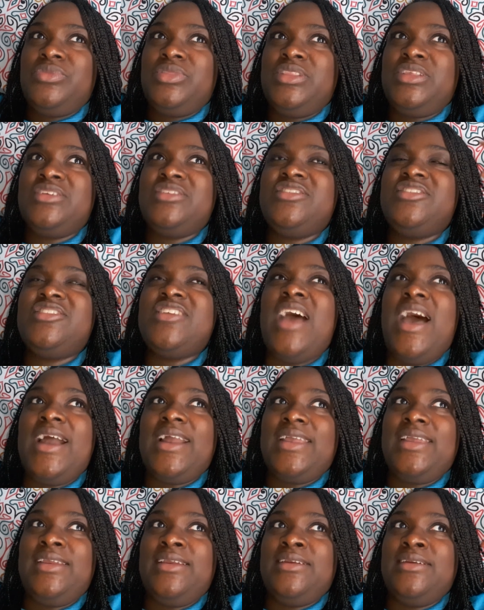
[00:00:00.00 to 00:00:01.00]
this
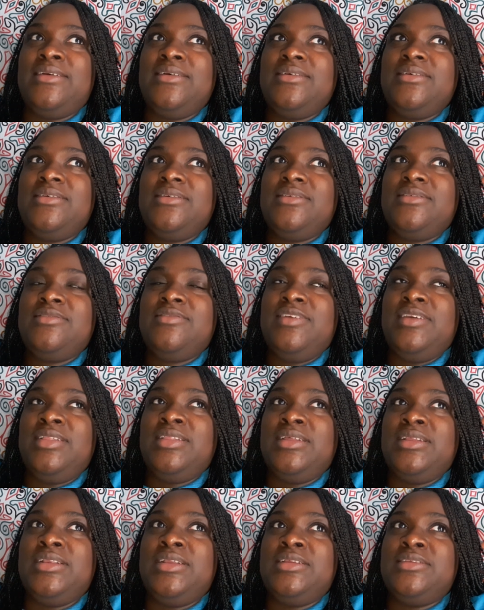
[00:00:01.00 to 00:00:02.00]
shocking
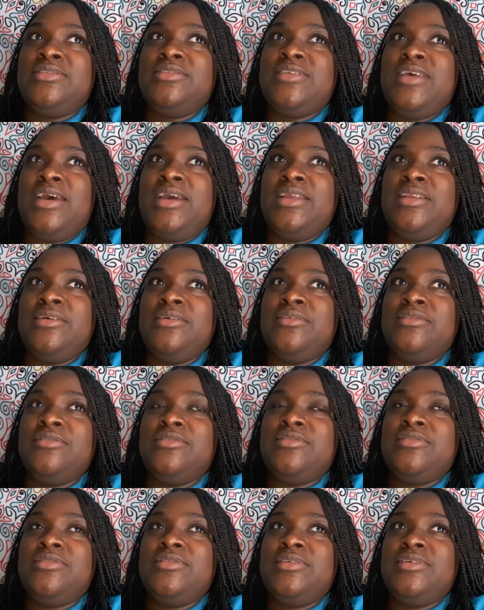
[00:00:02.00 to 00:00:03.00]
feeling inside of
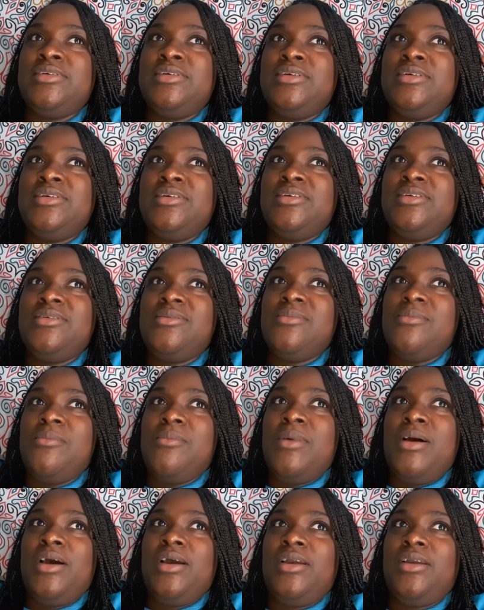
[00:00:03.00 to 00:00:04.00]

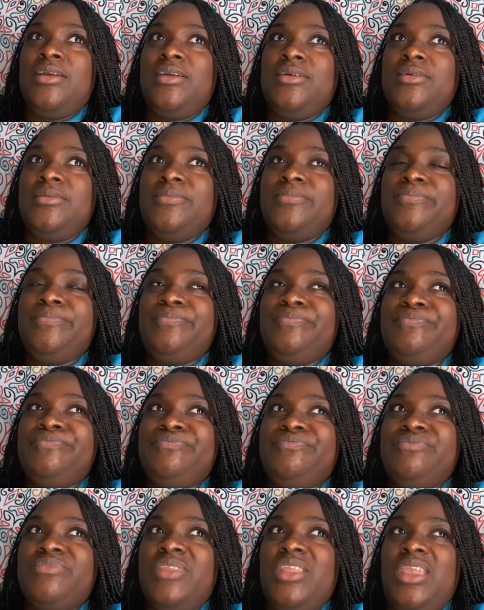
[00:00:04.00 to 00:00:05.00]
my
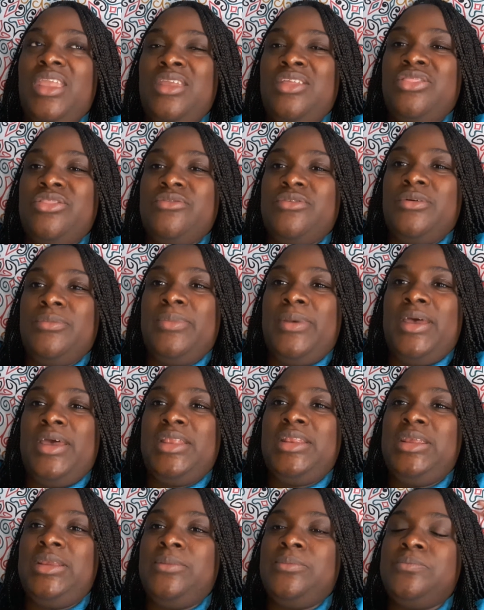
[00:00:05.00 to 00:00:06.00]
ethereal
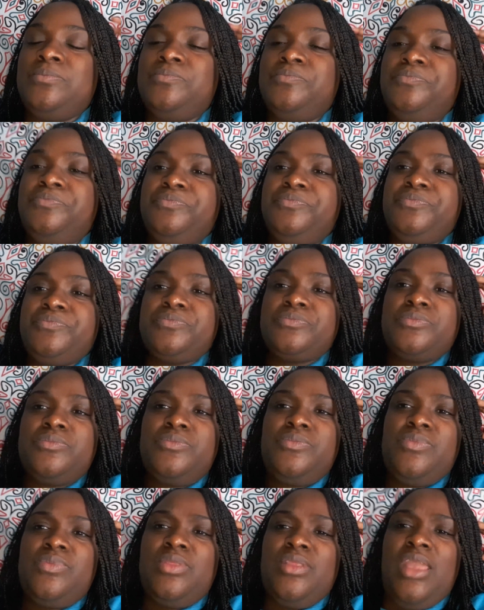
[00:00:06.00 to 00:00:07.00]
body.
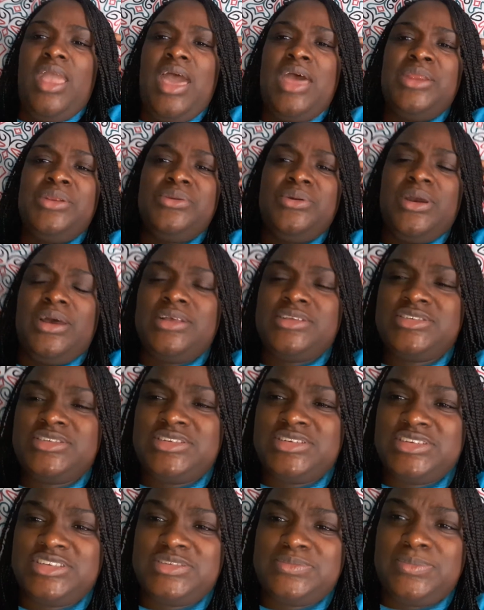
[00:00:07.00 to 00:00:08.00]
I don't know how else
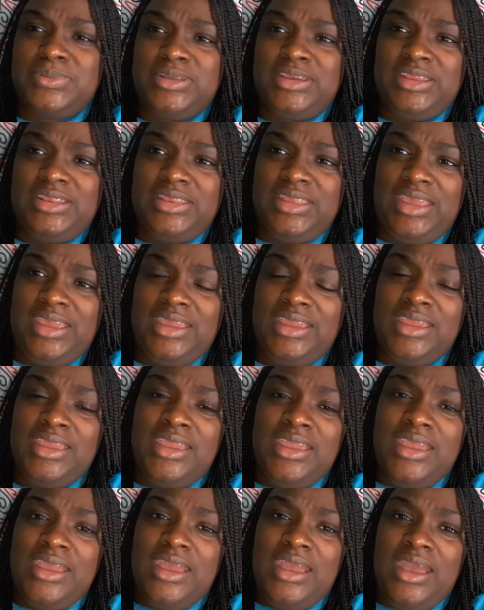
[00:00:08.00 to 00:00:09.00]
to explain that.
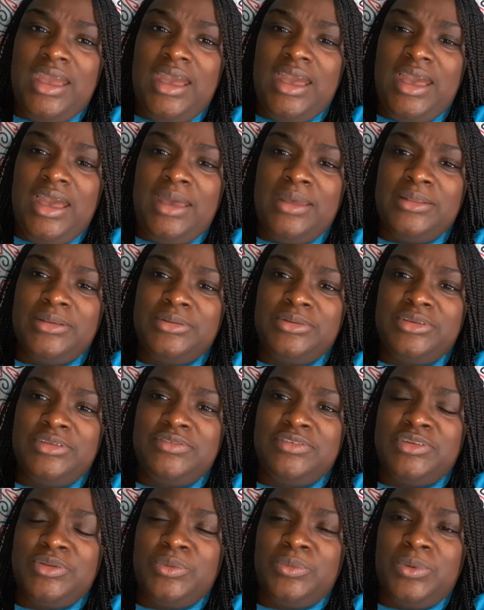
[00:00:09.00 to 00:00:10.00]
I don't
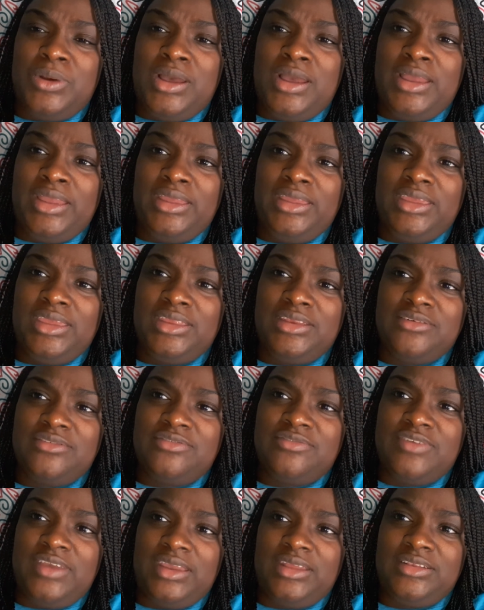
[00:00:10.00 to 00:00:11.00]
even know why it
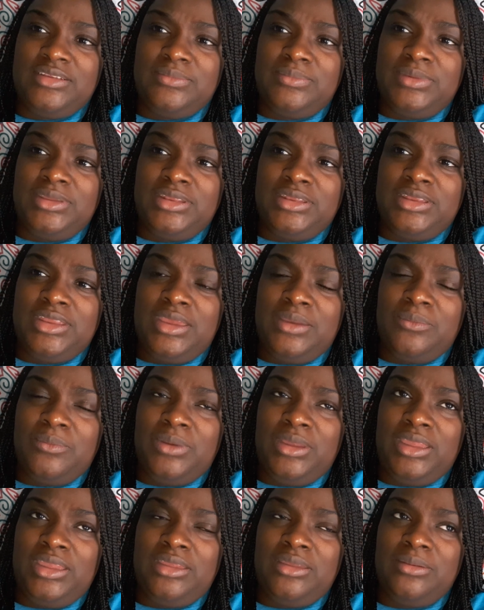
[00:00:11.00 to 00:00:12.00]
affected me in that
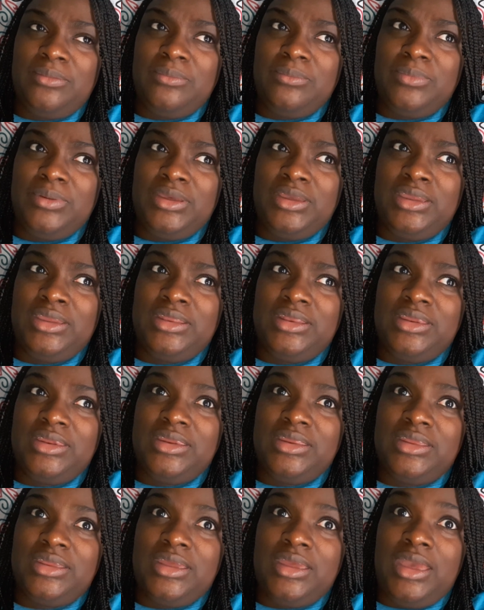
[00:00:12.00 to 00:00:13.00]
way, but
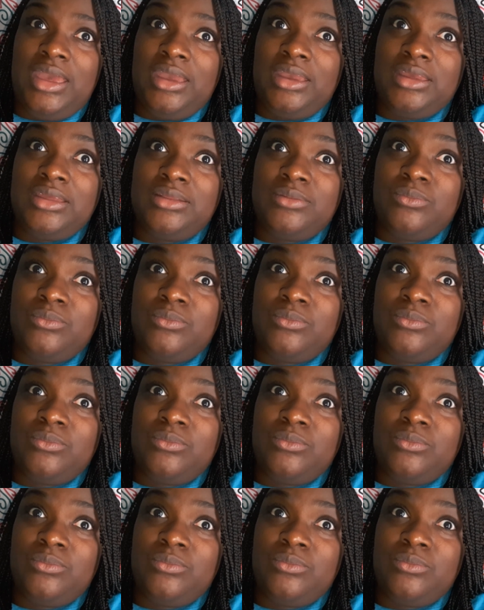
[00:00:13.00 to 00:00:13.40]
I